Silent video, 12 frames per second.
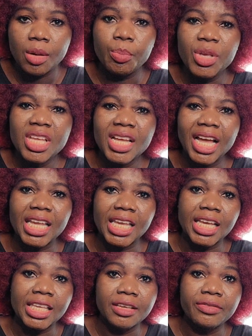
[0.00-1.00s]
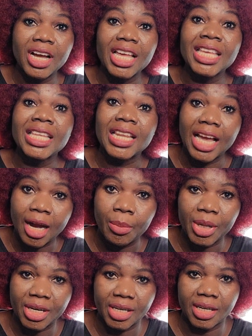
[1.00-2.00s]
being a caregiver in
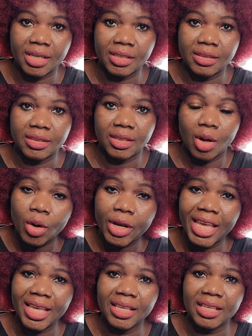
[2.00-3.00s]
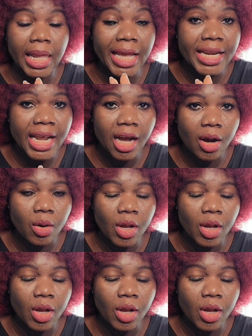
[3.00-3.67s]
America. Okay? And now,